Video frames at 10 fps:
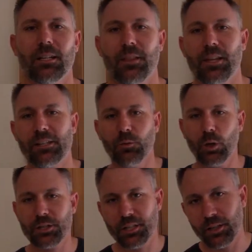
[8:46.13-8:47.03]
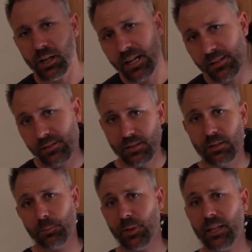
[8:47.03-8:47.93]
Thanks for watching, guys.
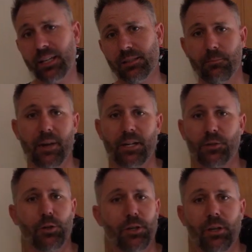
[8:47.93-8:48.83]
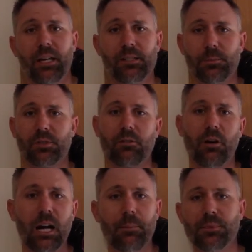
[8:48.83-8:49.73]
Please make sure you hit
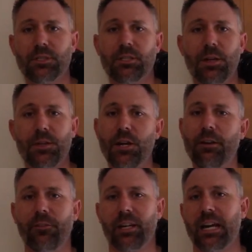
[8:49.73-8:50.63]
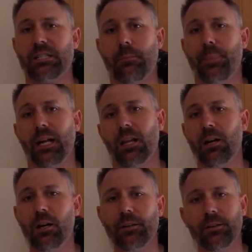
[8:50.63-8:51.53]
subscribe, turn the notification bell
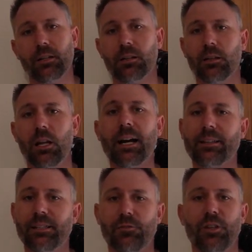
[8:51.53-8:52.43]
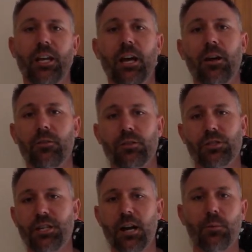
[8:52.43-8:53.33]
on, like this video,
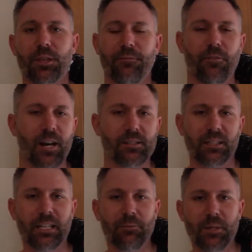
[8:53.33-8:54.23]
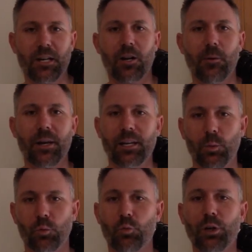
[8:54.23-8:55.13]
share it with your friends and leave me a comment. It
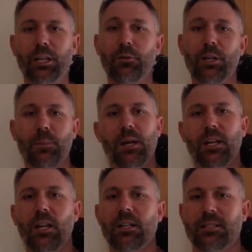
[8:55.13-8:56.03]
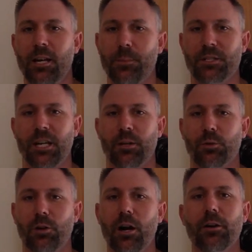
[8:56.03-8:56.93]
would really mean a lot to help the channel
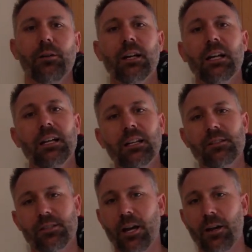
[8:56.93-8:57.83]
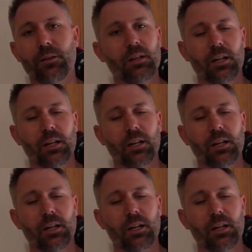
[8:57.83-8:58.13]
grow. So